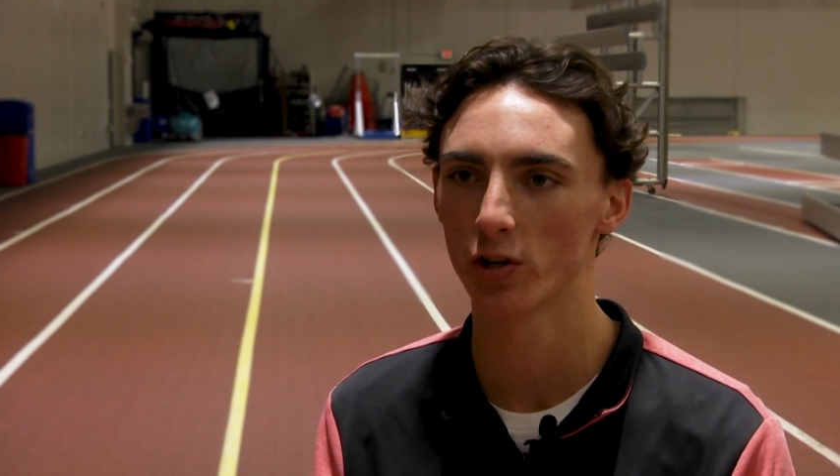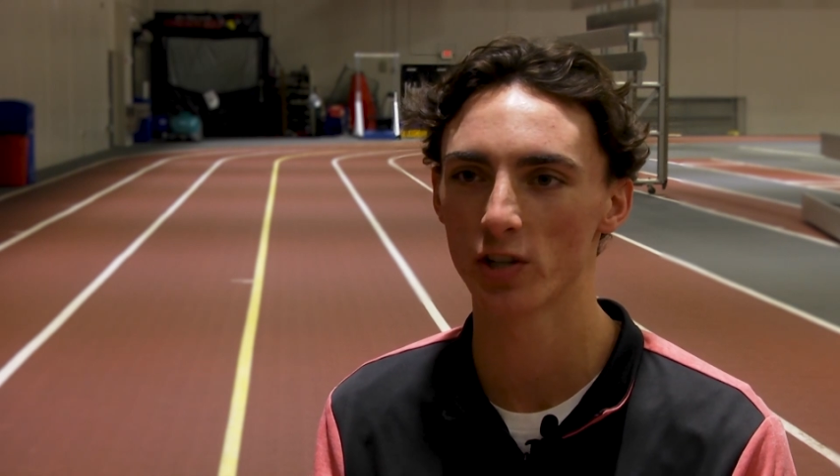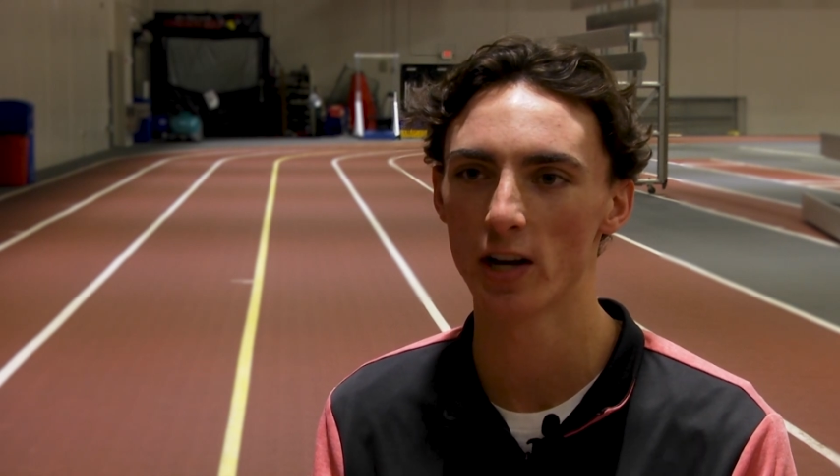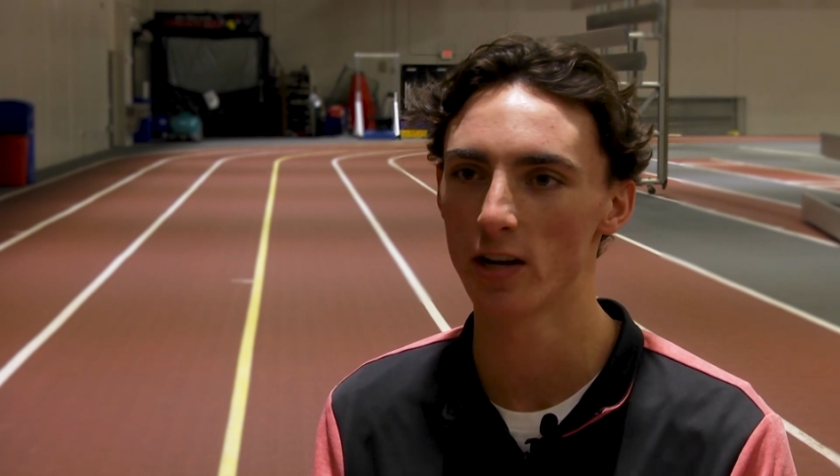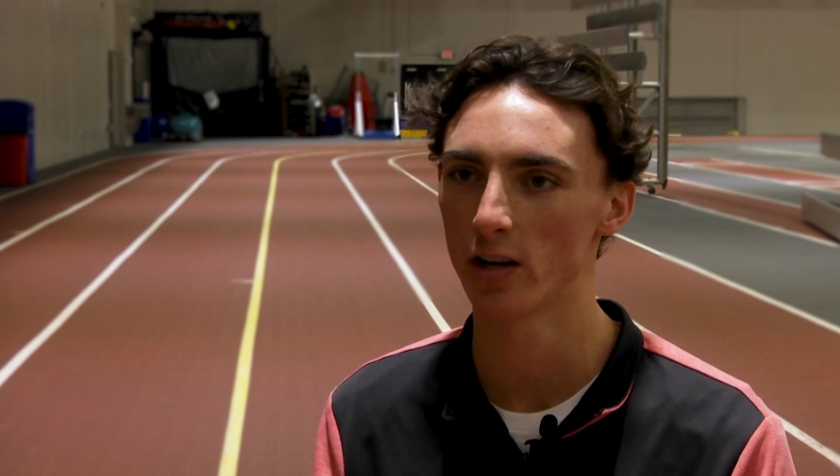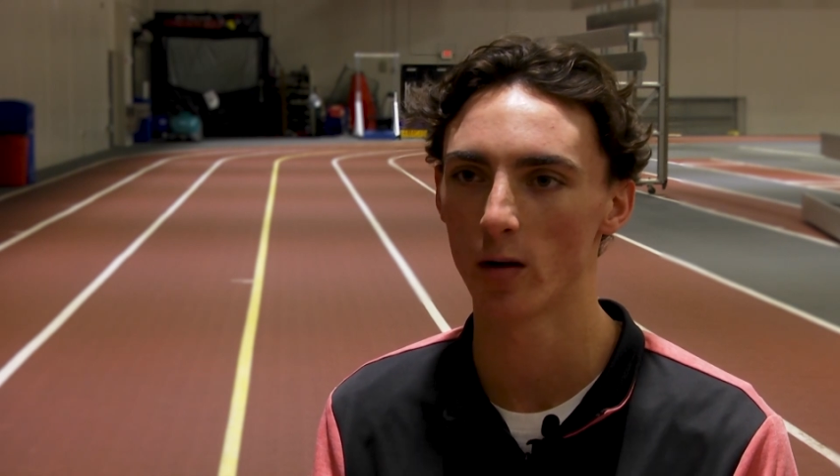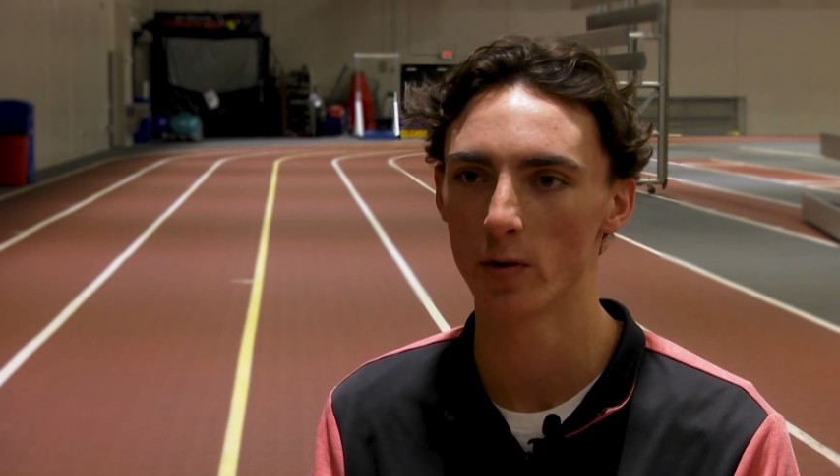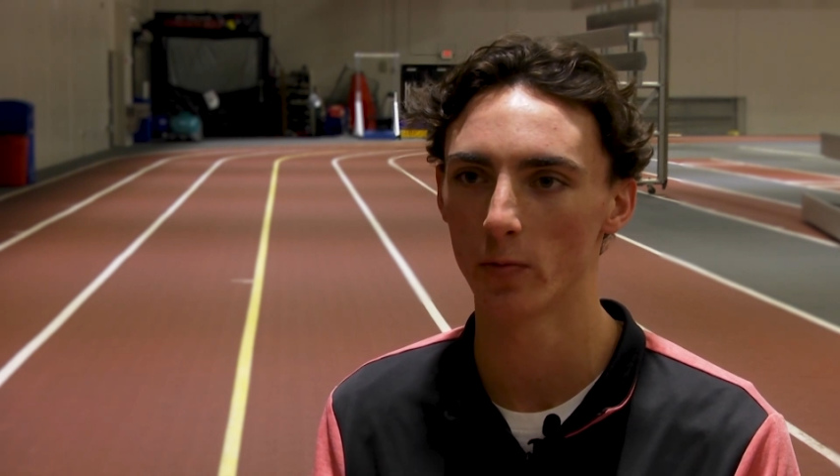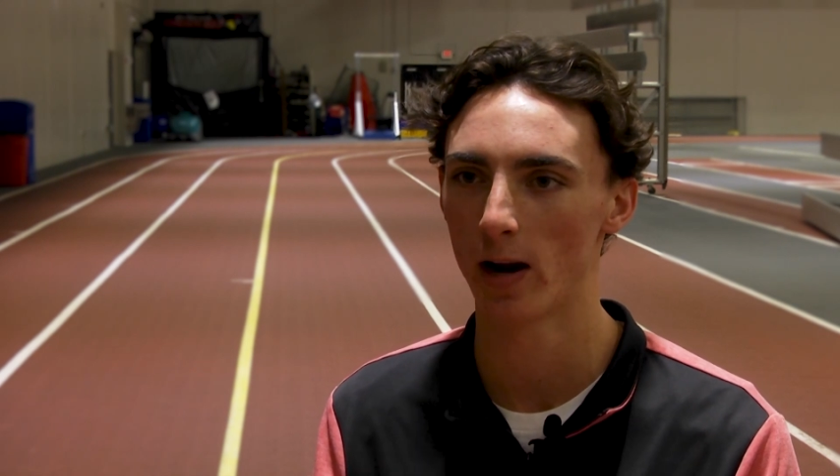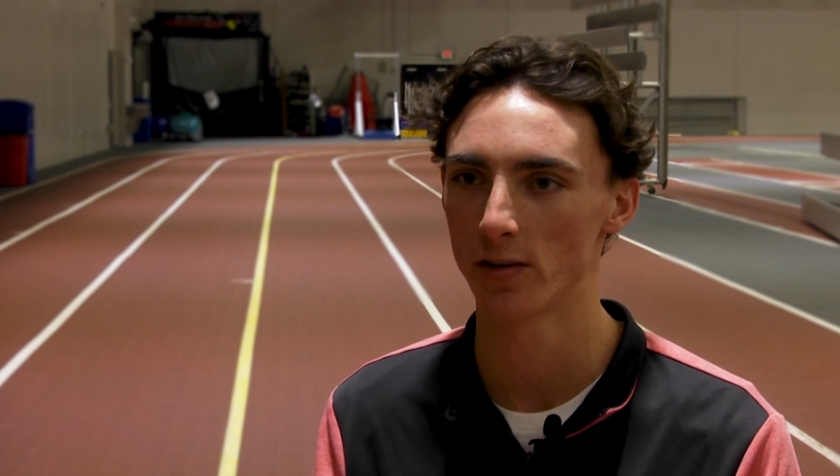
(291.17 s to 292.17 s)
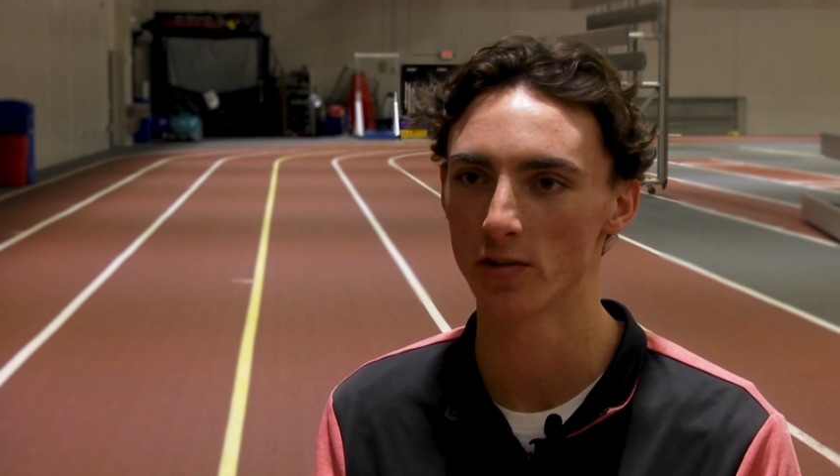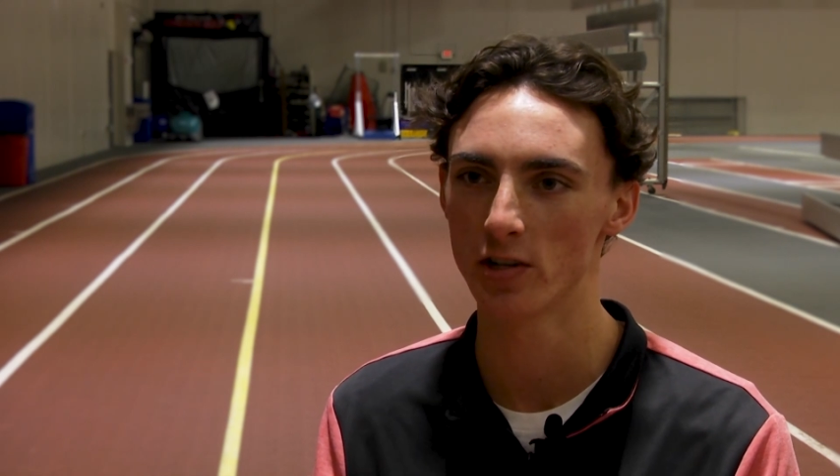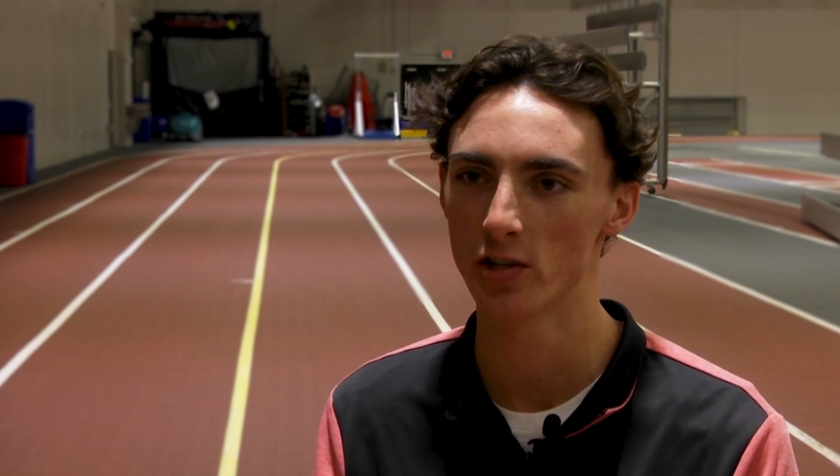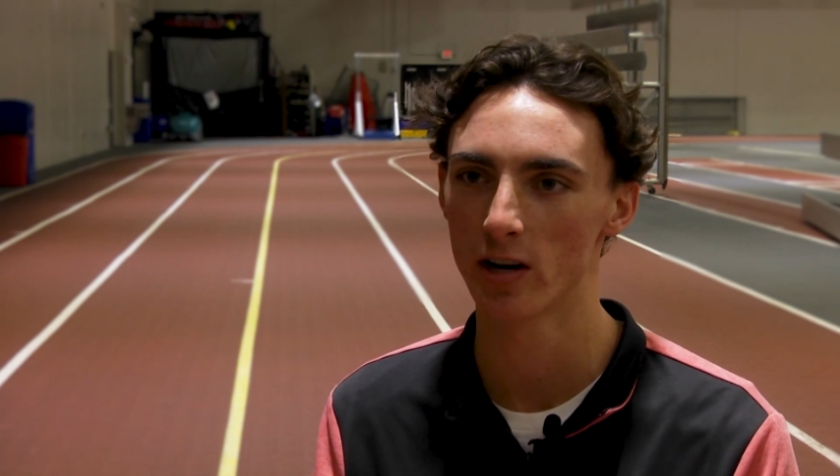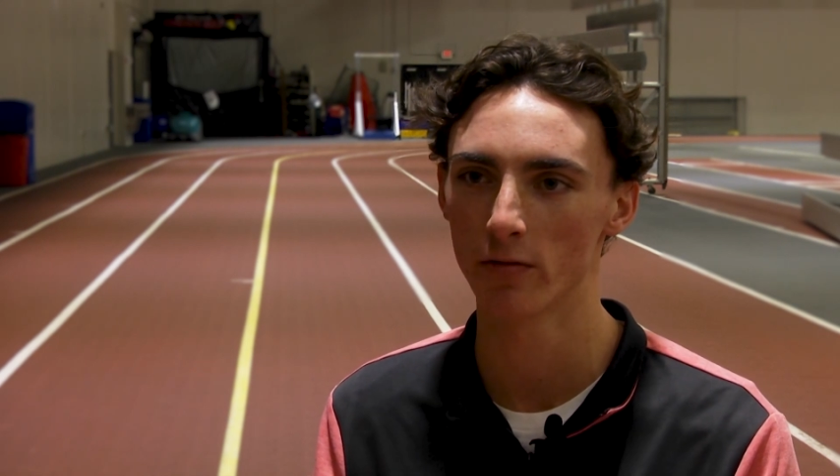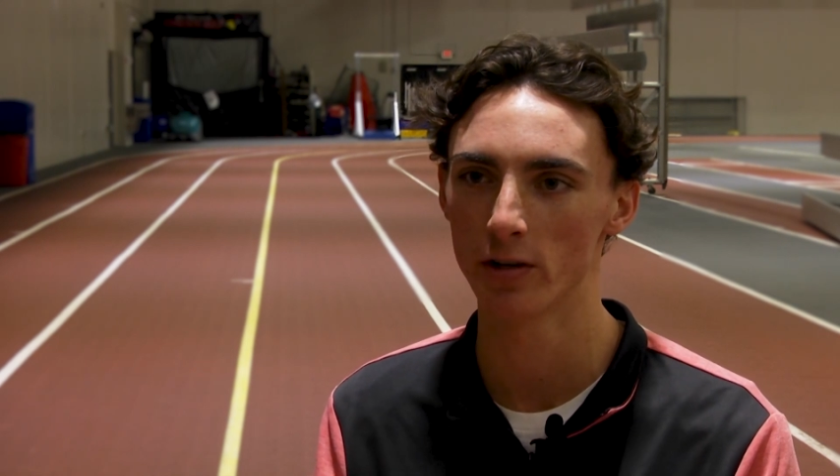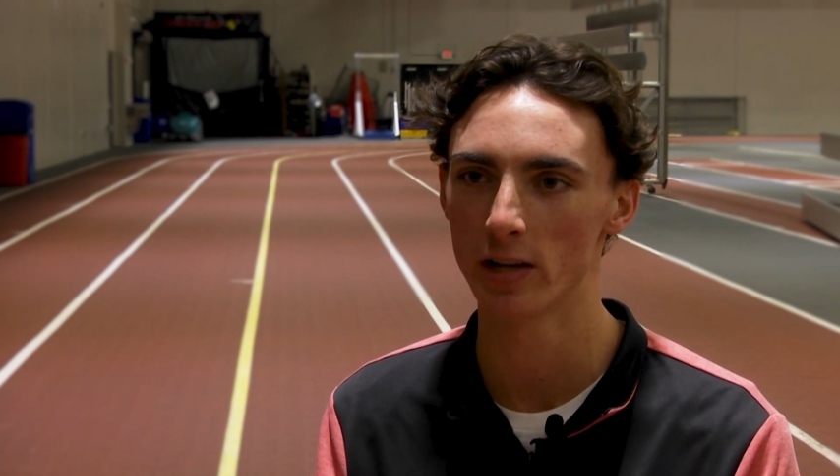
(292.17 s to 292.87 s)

exciting to come to practice each and every